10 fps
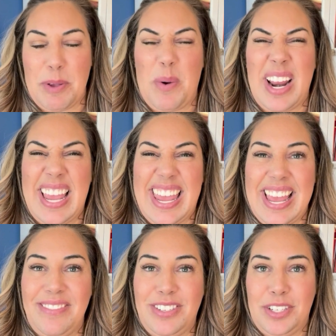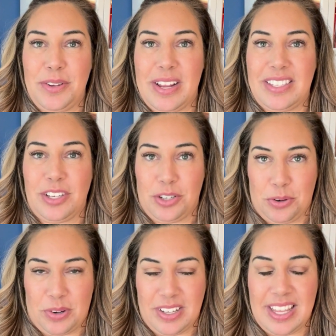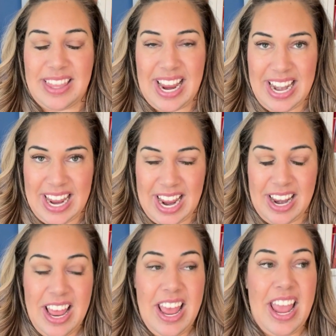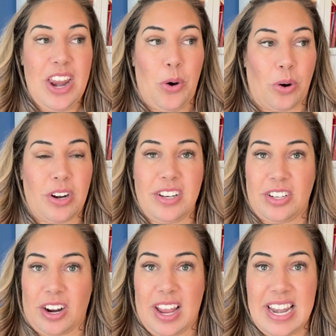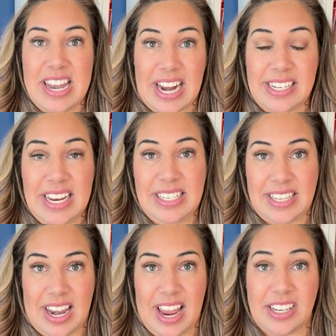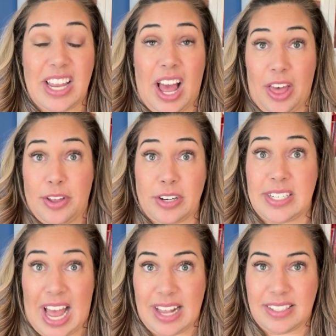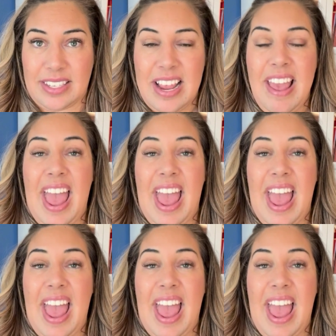We want to give students the tools that they need in order to start connecting setting to other dots.